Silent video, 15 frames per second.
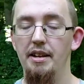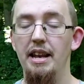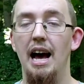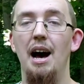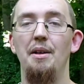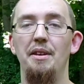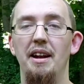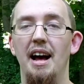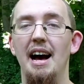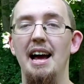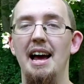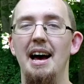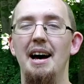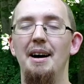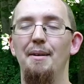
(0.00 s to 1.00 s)
now that
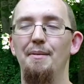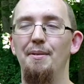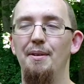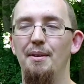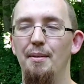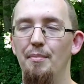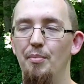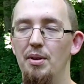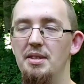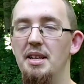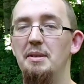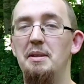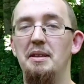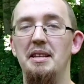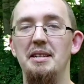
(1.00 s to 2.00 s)
I have
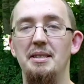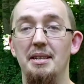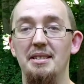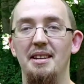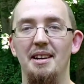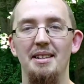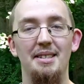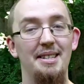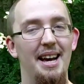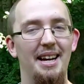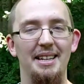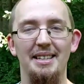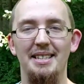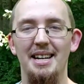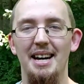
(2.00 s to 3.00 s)
presented this a
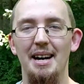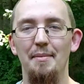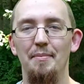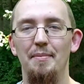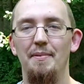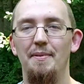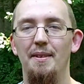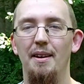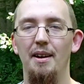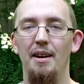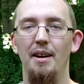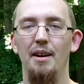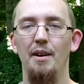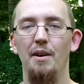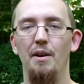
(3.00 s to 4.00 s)
second time,
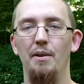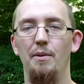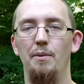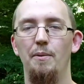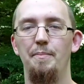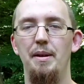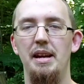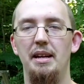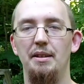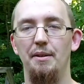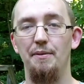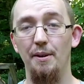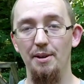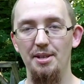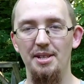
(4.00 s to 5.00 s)
being
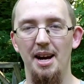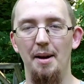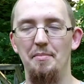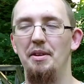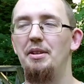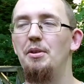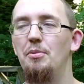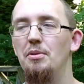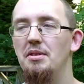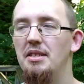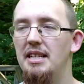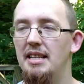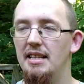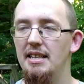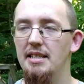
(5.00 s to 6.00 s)
the first time that you will
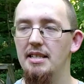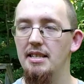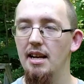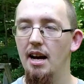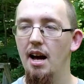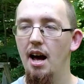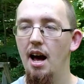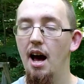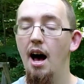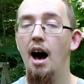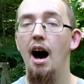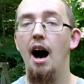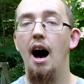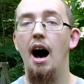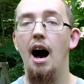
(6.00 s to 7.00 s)
see this,
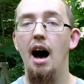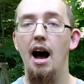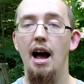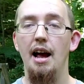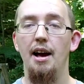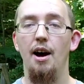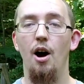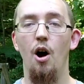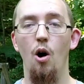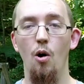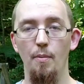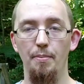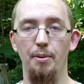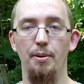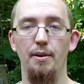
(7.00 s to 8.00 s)
I
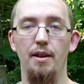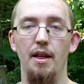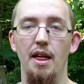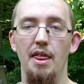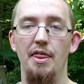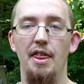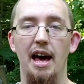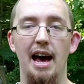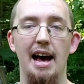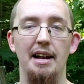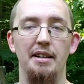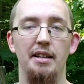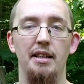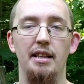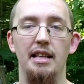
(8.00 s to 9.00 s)
hope
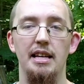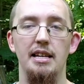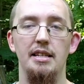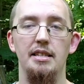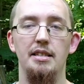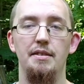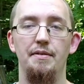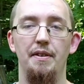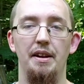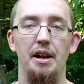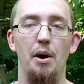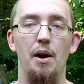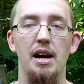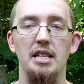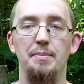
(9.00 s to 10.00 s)
that this
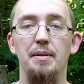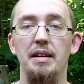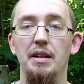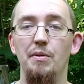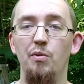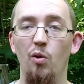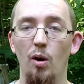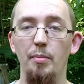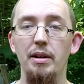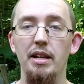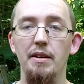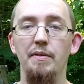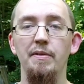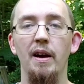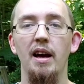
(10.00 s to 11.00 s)
video has been
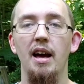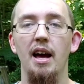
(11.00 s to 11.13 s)
informative